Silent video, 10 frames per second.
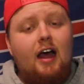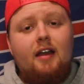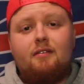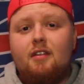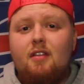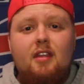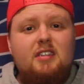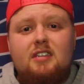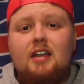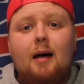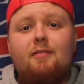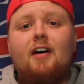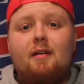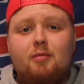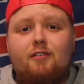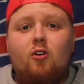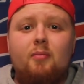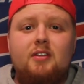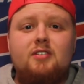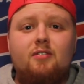not its top five
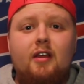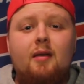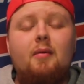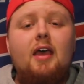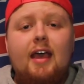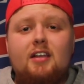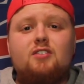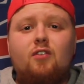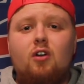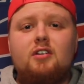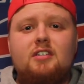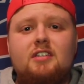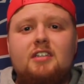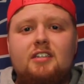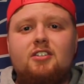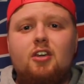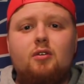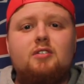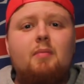performance for him as far as the season goes.